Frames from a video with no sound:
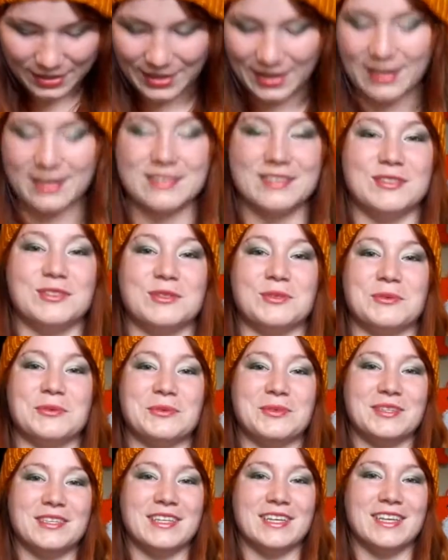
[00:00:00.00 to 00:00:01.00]
Yeah, so.
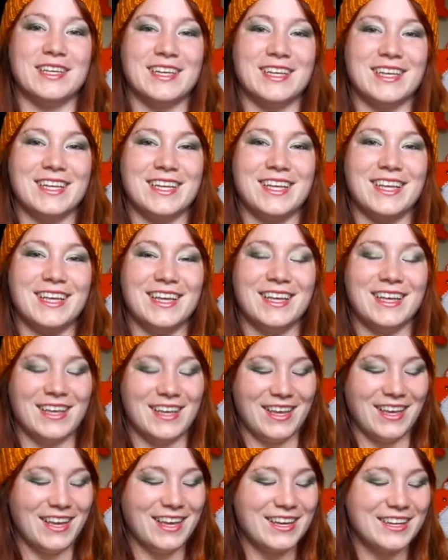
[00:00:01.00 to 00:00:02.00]

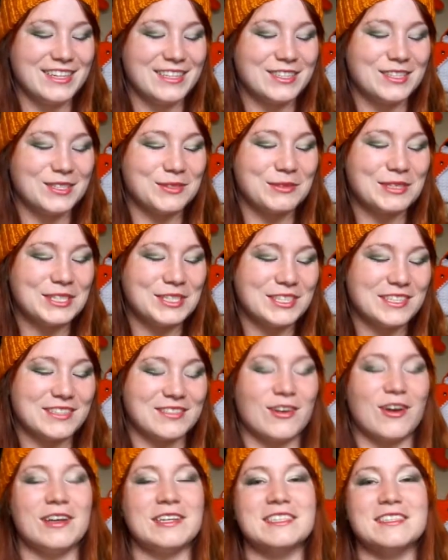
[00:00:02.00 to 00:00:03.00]
And it
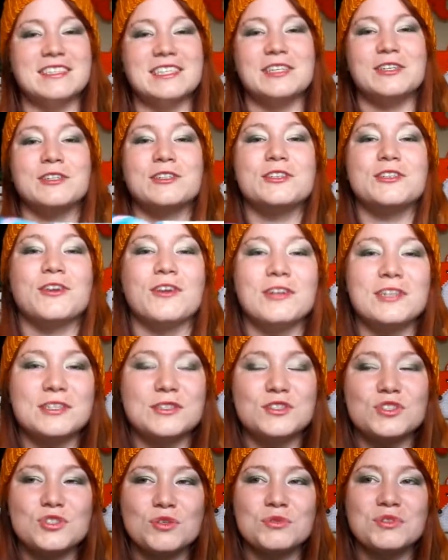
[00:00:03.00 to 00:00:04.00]
squishes. Honestly, her yarn
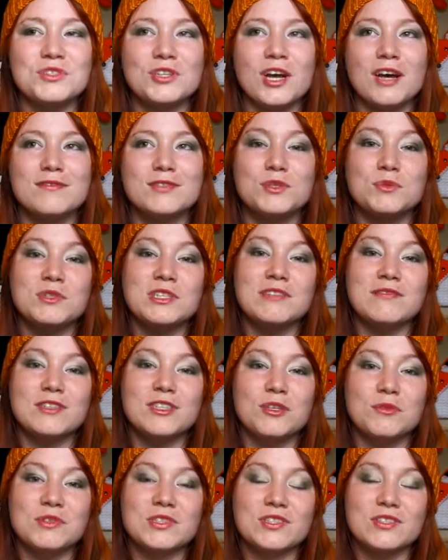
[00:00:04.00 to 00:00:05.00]
is so soft. You wouldn't
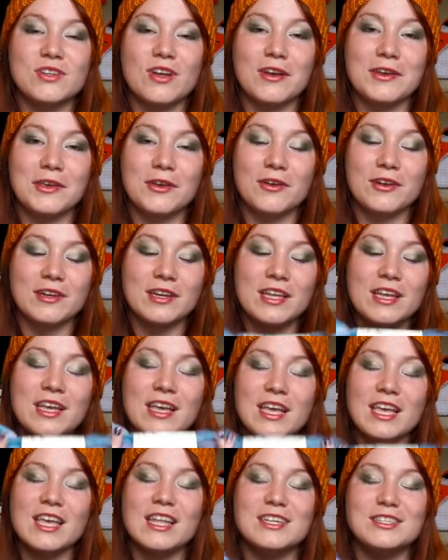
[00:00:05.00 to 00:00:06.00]
even know it's sock yarn.
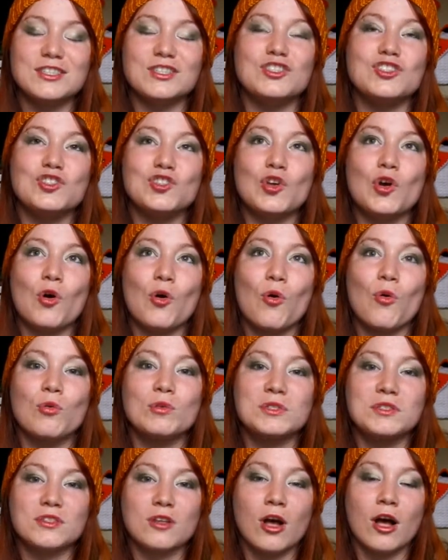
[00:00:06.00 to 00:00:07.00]
It is
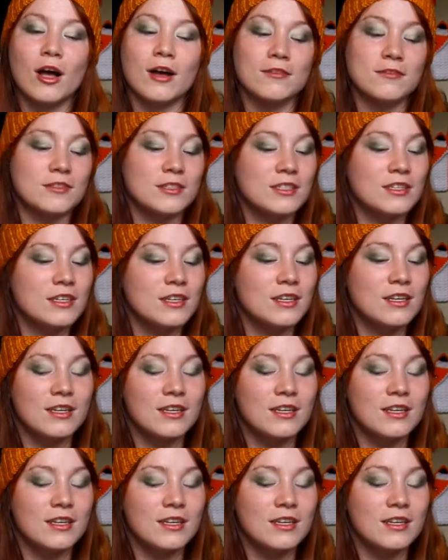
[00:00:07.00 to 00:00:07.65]
so soft.